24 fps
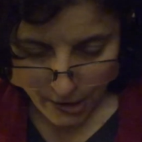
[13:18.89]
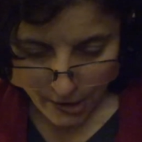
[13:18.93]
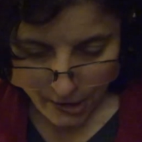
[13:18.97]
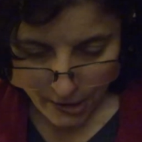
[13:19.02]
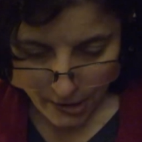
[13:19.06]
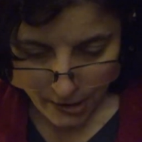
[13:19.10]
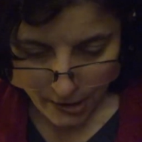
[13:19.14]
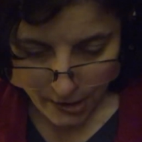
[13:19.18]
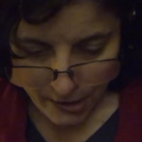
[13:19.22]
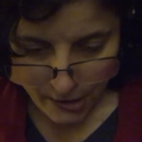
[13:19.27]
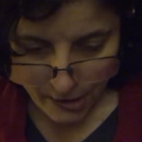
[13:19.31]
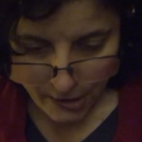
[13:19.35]
So
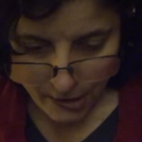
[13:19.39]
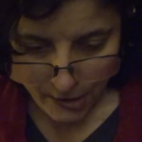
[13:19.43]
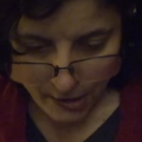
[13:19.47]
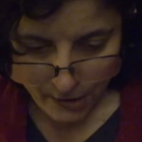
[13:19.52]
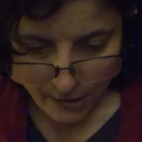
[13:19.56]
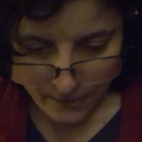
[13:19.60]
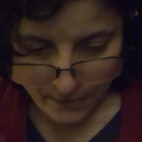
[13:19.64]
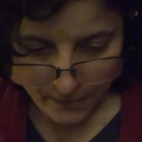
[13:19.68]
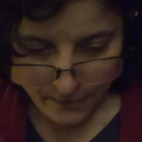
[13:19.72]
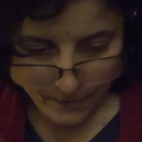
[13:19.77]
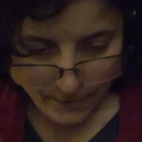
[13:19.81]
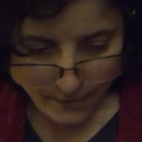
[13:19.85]

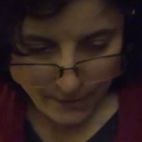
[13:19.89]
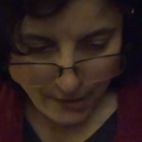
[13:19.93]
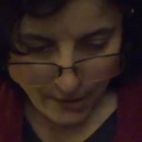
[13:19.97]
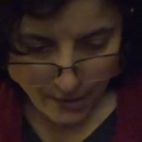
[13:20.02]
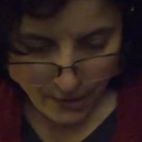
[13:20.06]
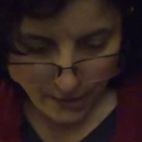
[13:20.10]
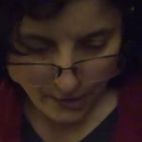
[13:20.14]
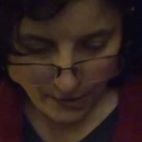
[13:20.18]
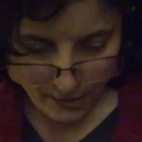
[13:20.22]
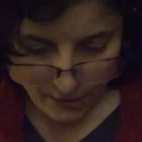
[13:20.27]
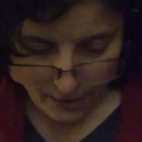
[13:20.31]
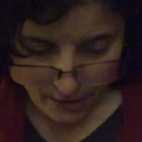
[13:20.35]

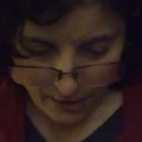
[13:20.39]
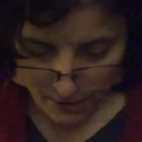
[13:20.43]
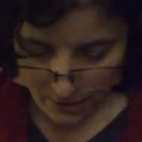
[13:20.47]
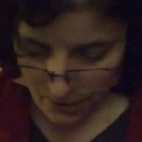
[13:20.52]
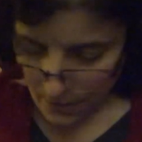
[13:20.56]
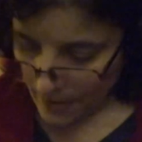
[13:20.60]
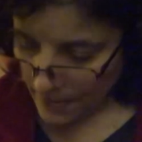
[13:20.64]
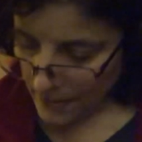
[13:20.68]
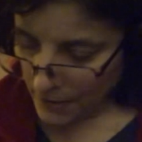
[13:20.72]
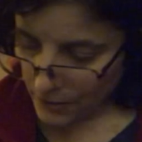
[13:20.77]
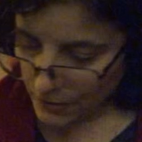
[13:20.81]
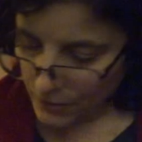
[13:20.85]

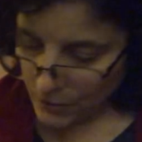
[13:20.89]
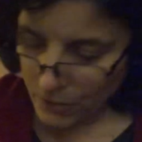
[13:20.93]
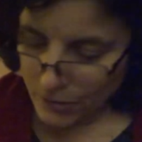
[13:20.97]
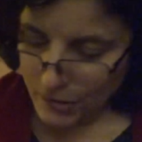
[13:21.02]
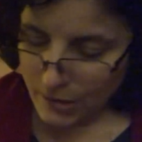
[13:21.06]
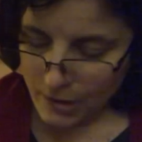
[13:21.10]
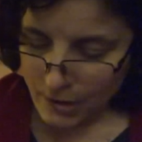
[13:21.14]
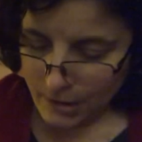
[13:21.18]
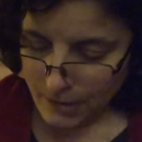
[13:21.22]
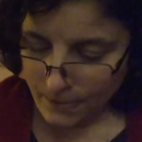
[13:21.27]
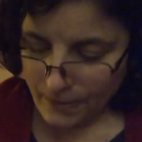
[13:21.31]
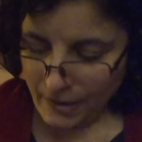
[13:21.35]
I'm going to use
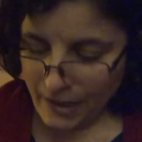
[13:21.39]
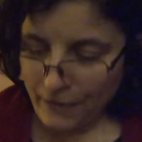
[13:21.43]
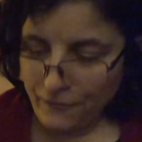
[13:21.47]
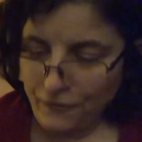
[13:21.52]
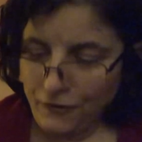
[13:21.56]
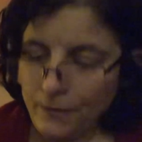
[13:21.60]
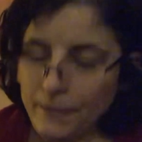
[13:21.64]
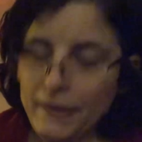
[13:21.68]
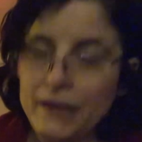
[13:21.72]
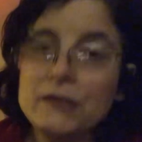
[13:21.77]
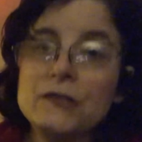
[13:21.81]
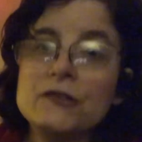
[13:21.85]
this
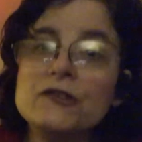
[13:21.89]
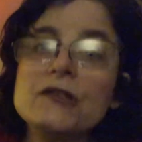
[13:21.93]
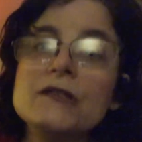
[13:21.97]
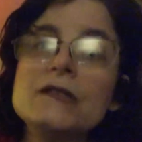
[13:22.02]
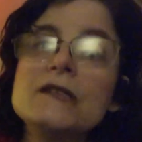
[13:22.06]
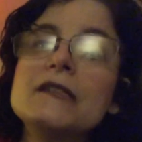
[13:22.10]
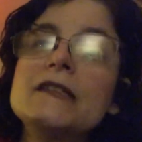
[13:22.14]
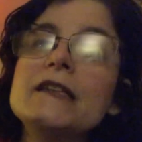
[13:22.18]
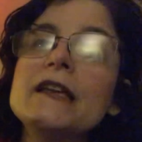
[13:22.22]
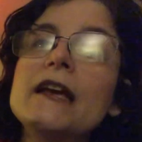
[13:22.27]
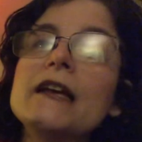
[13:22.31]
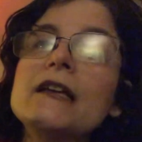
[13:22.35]
Mindful
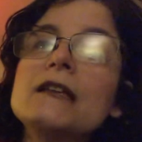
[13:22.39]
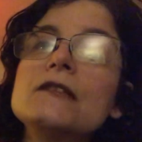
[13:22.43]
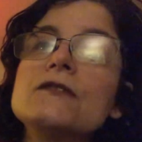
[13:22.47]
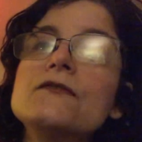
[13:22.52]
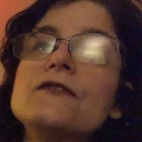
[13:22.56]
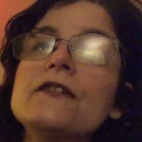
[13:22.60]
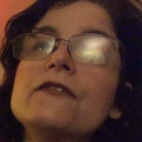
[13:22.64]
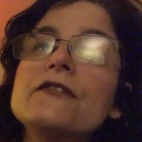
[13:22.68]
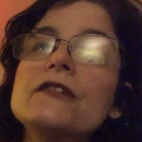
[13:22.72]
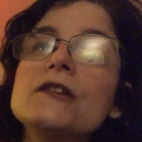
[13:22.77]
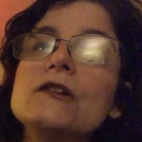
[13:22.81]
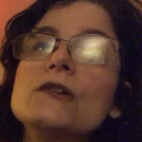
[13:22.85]
Messages deck. It's
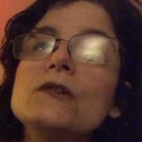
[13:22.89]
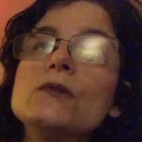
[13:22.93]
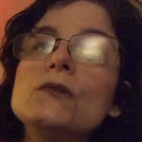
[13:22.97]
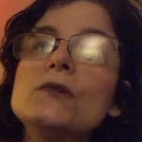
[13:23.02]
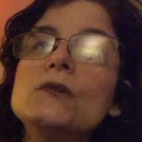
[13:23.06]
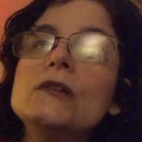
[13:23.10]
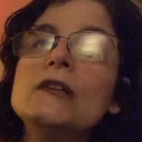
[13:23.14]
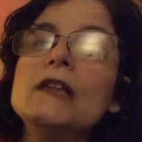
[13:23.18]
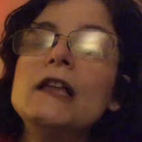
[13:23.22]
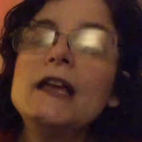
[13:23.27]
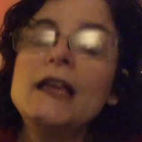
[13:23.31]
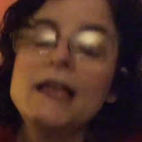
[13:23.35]
very
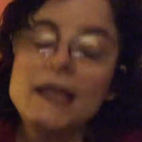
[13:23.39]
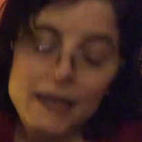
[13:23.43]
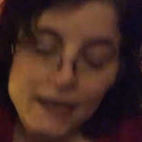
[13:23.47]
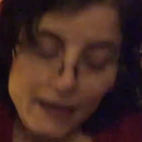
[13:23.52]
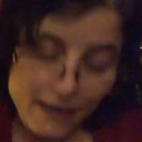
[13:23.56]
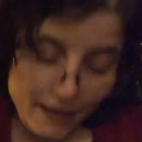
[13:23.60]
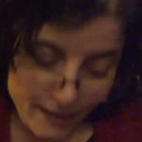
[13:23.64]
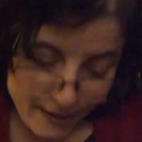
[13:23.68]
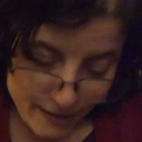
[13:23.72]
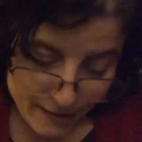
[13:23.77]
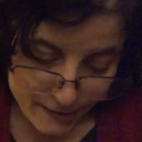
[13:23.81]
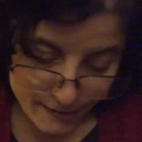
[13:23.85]
cool.
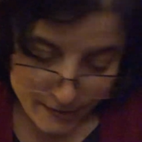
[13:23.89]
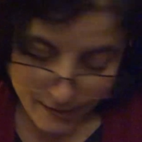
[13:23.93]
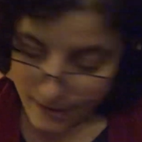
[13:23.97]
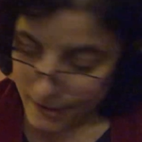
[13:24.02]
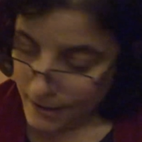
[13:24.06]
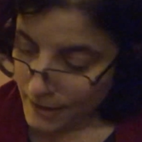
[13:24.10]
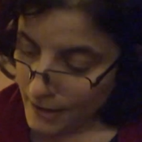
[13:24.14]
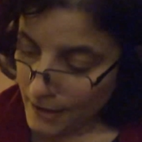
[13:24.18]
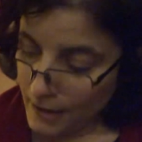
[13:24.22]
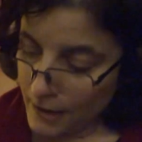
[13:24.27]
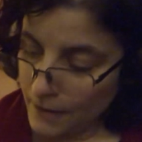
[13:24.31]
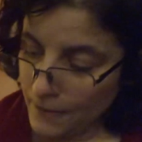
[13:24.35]
And
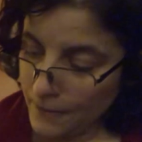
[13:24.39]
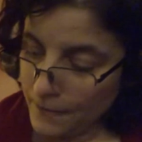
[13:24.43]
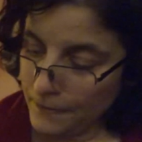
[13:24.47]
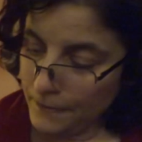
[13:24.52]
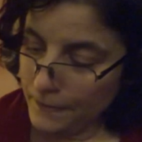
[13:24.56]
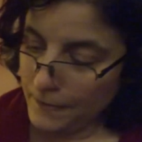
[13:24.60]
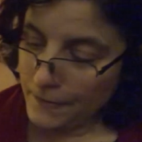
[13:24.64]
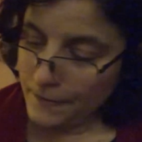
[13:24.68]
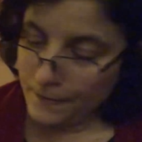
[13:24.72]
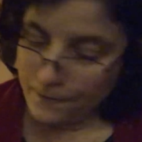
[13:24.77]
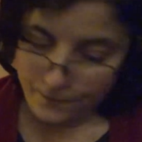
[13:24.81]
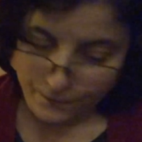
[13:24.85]

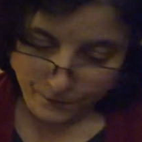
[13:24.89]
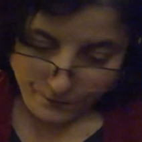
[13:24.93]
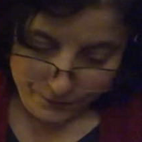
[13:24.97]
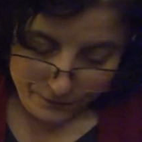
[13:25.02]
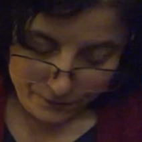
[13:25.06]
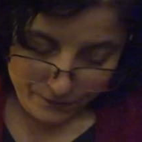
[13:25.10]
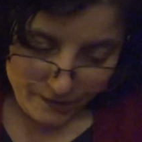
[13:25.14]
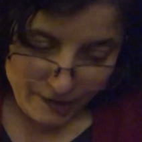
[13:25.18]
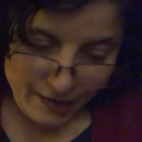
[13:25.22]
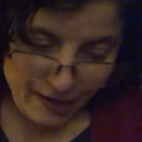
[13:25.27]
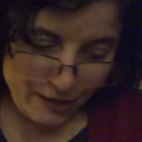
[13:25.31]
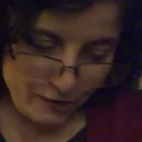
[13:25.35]

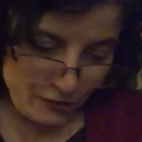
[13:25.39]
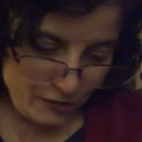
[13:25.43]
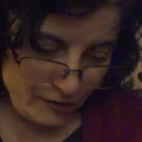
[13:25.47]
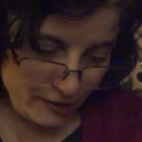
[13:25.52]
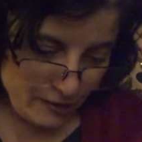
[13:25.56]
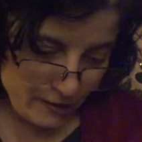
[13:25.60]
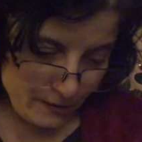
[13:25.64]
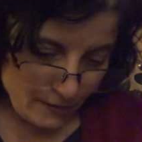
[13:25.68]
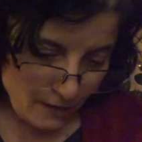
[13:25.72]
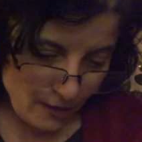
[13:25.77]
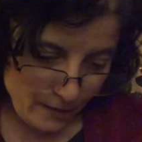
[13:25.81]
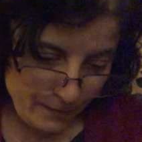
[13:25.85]
actually,
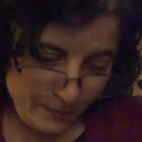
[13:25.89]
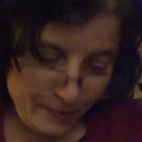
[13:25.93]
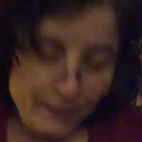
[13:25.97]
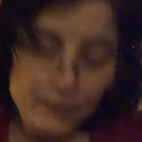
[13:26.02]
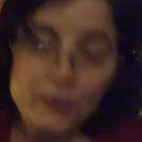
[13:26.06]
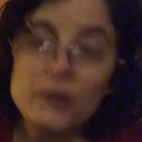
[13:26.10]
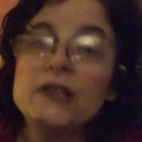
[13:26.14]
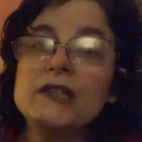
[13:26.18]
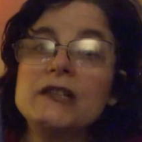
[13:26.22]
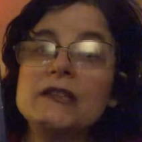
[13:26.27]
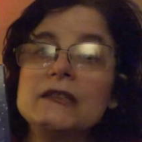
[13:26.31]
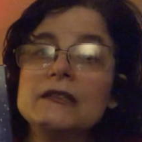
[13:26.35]
I'll be
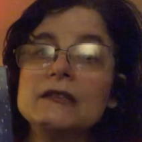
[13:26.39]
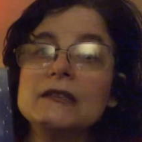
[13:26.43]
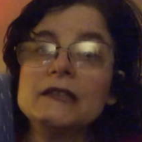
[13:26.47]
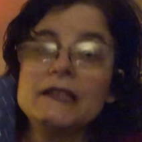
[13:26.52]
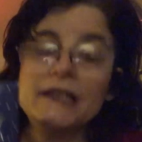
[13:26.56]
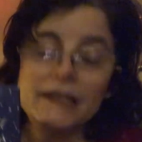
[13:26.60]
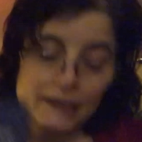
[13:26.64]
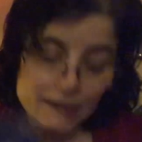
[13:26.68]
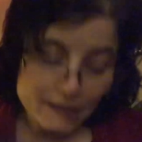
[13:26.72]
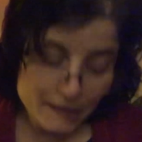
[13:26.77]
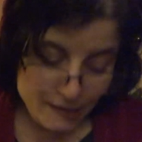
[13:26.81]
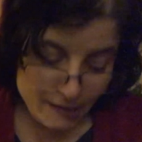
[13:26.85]
putting the
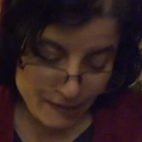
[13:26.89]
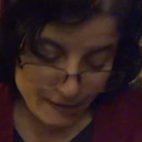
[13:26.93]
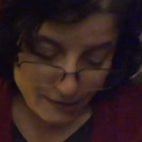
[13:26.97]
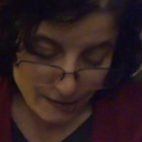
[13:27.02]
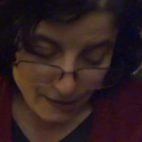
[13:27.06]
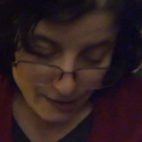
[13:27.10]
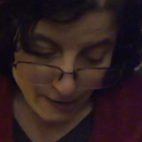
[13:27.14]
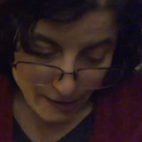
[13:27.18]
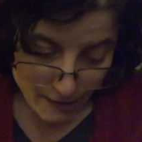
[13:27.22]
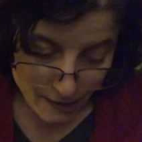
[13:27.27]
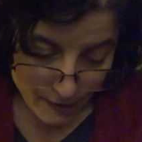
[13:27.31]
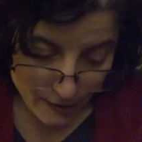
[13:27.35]
links
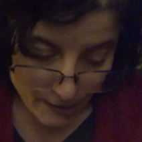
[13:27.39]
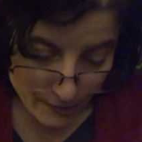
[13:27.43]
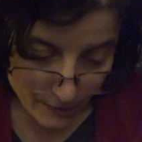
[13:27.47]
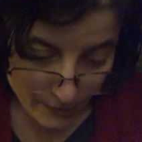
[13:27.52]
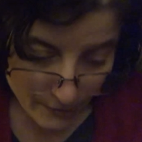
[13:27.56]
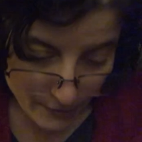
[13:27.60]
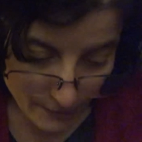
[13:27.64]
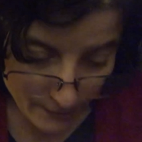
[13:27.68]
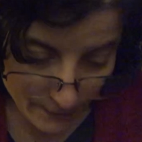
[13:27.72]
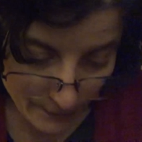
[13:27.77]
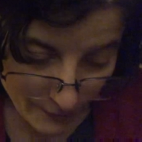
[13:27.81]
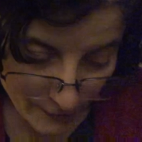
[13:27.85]

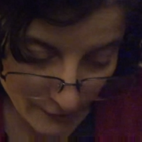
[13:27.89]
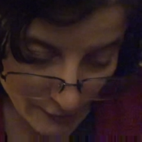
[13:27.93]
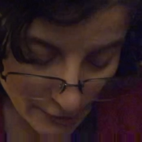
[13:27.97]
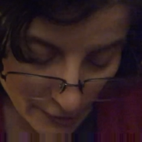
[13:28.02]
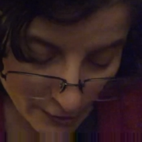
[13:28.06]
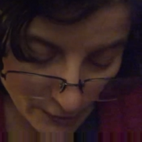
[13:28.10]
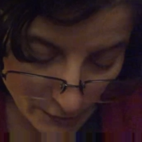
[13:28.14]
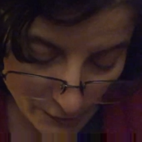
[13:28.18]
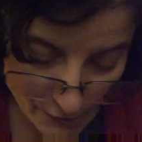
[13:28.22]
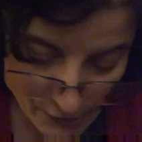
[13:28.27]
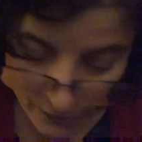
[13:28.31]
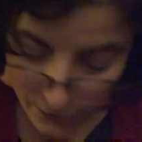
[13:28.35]

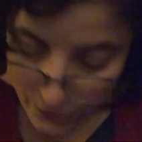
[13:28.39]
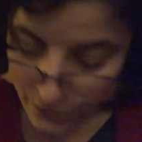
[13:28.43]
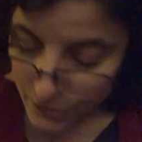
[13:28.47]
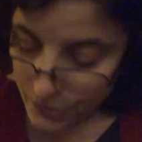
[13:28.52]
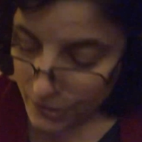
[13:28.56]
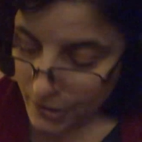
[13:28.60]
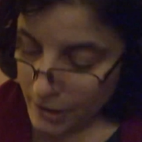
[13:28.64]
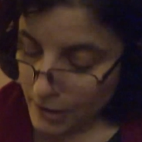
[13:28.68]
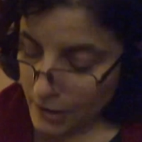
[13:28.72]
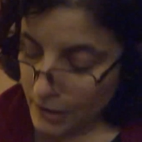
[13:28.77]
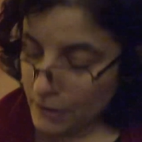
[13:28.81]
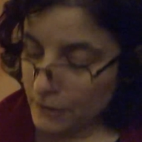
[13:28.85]
below so you
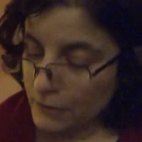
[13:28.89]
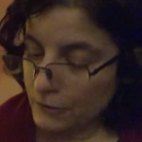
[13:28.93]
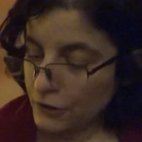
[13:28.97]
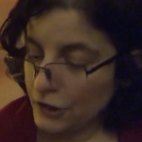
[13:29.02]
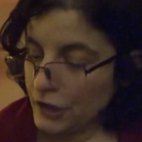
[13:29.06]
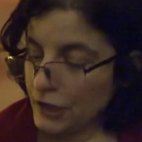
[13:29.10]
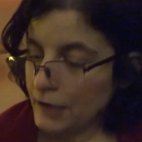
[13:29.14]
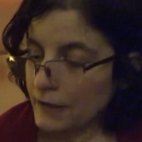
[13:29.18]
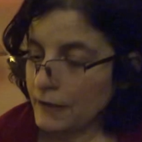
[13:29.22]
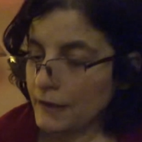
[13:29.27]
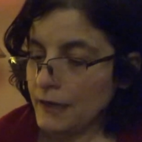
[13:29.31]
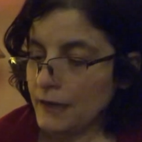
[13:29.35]
can
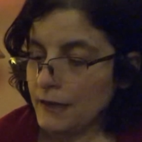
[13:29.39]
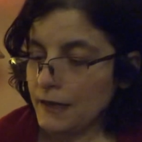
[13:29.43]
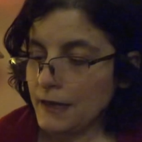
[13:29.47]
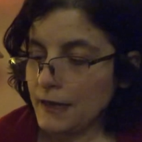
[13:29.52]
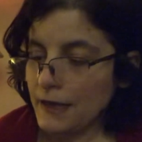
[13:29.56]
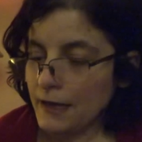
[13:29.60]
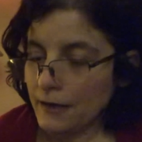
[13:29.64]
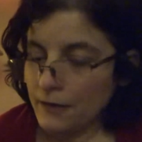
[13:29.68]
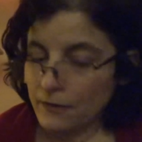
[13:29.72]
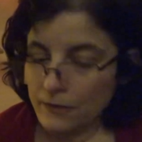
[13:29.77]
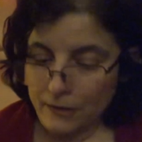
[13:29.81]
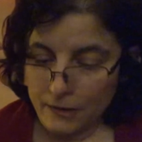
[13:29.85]
check that
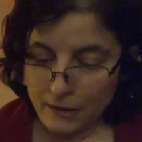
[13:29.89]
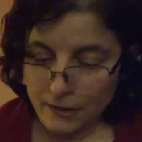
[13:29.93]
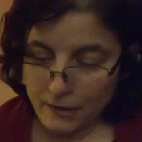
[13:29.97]
out